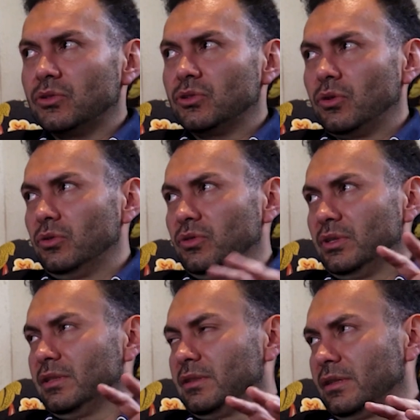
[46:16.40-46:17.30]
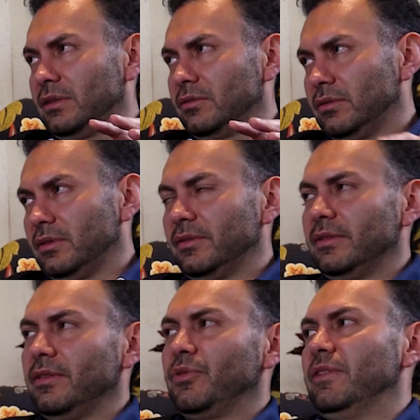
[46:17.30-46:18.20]
So you see, it's a
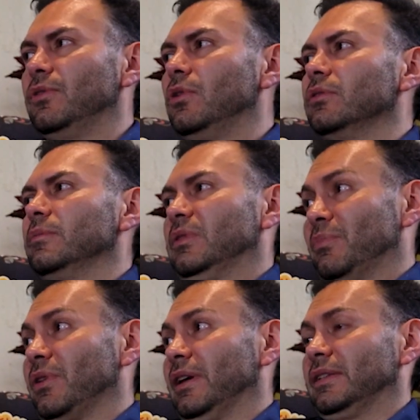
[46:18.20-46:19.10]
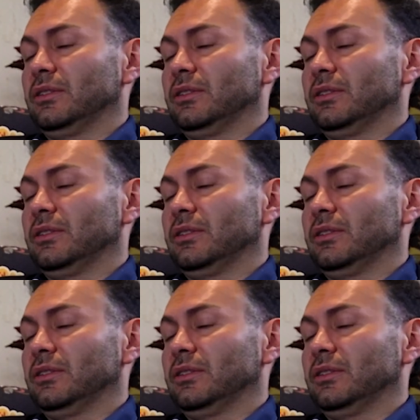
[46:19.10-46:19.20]
threefold the price.